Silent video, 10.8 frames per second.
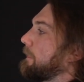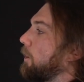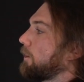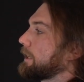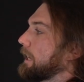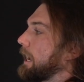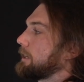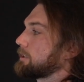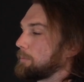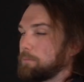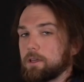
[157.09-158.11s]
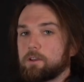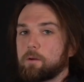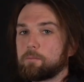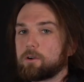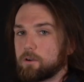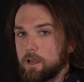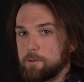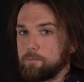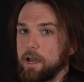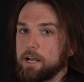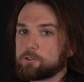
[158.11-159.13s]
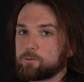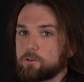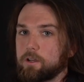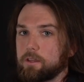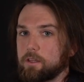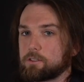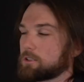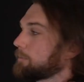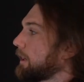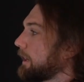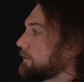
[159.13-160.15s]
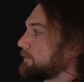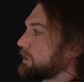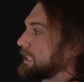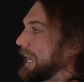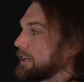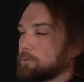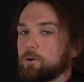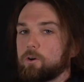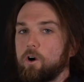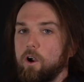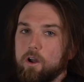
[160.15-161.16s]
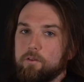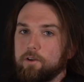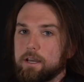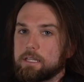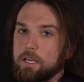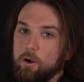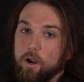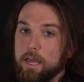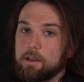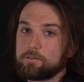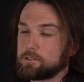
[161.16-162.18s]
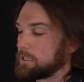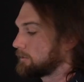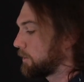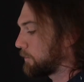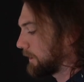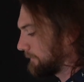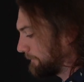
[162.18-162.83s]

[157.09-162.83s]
already has a PIN number, a password, and then some kind of scannable RFID or NFC token.